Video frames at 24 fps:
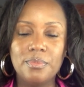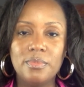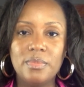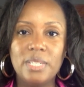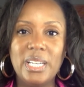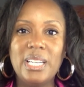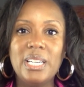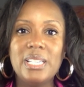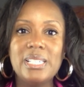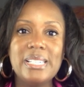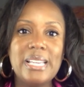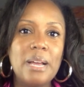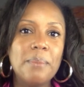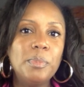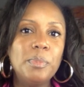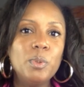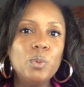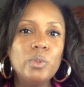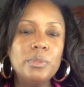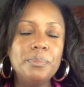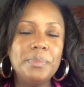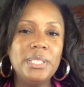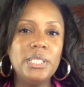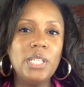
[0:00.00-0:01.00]
An
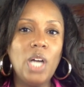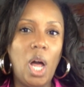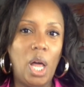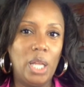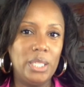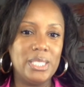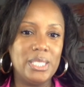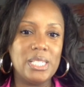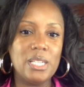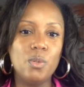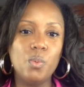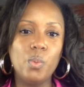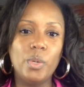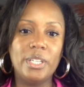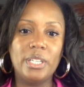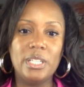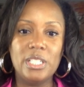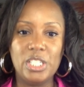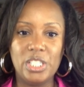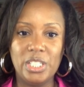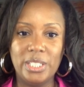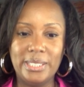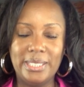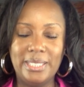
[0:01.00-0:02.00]
example would be calling someone a
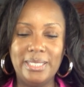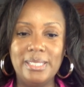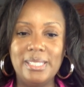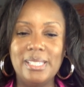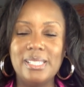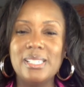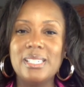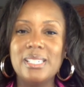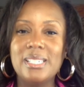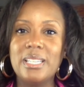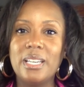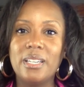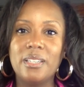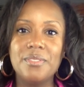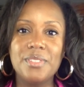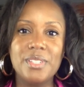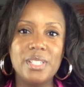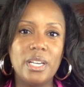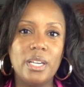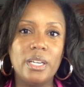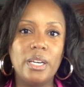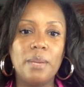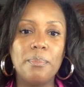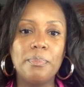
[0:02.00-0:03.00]
junkie instead of
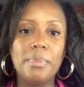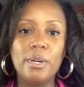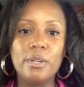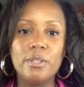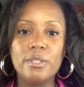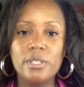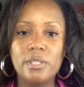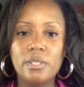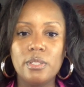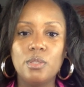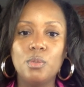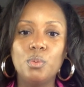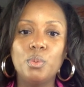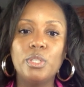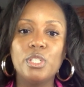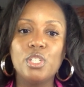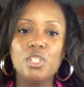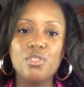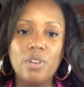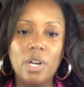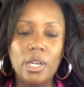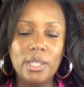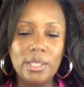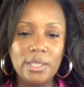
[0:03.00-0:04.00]
saying a person who is
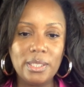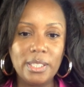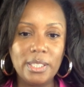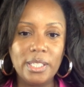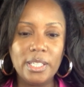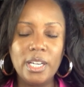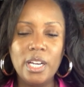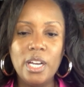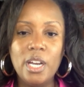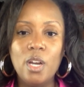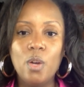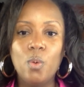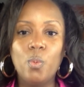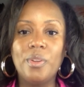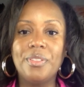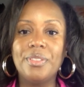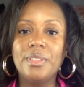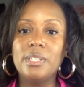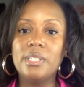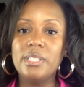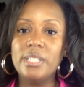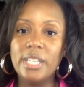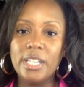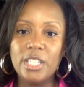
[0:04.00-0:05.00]
struggling with
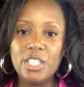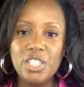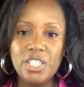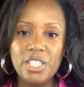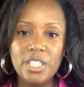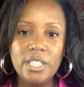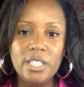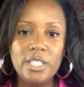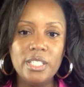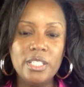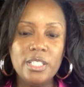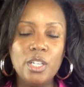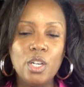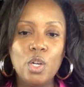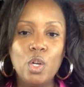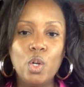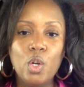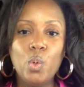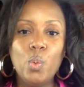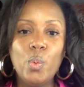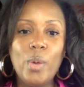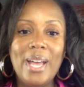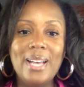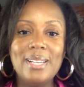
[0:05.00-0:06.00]
addiction,
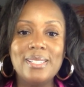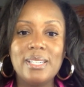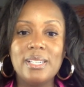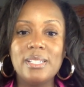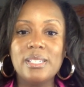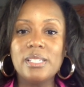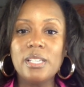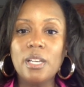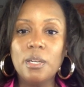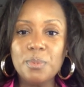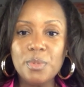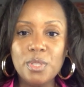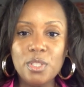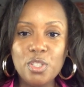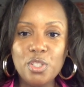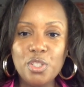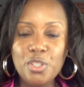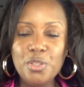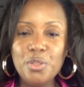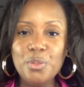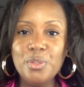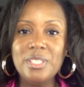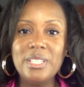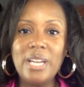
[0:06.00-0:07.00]
who has a substance
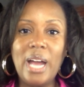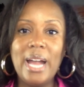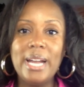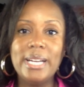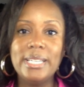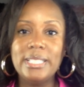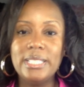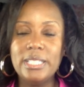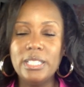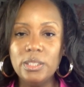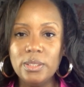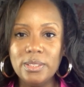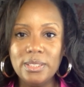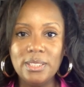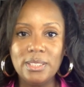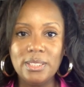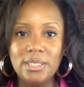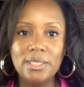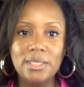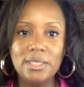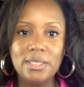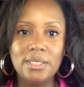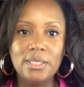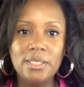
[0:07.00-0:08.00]
use
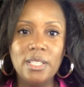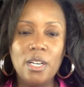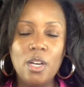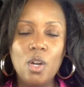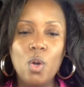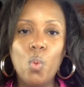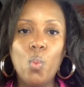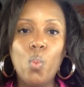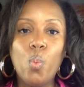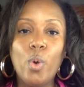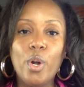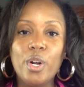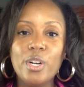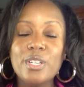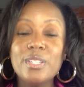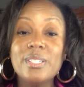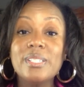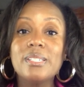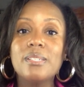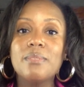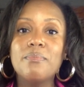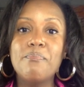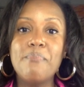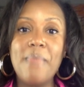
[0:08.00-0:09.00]
diagnosis.
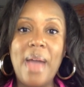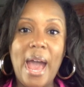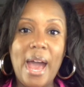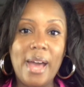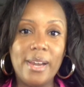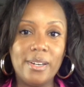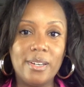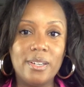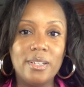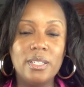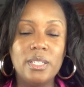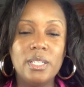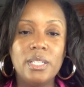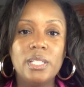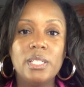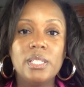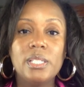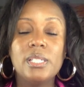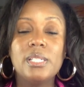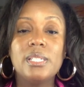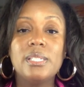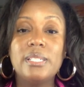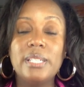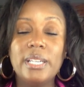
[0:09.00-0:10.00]
Words matter.
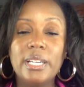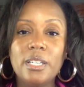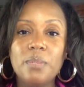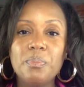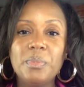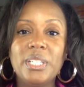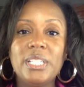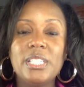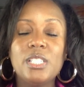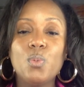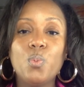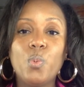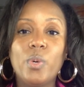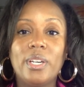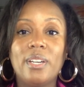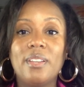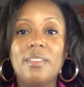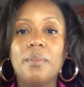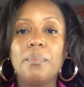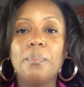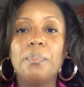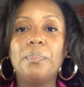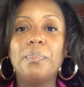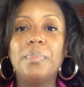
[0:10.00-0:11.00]
Stigma is one of
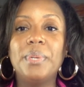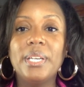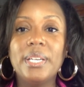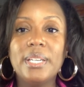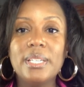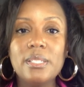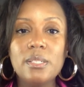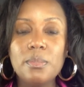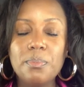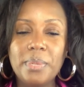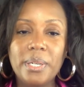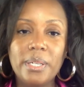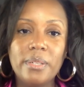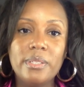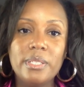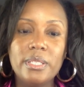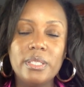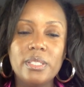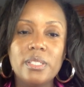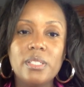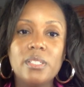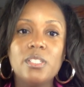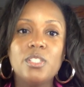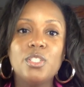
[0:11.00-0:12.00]
the biggest
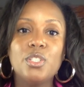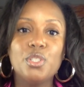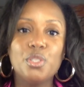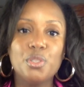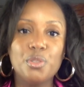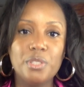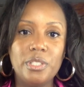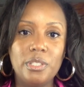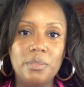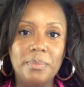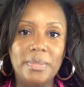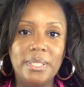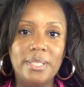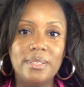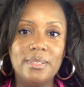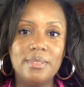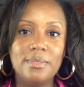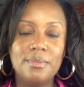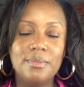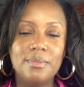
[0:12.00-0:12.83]
barriers to treatment.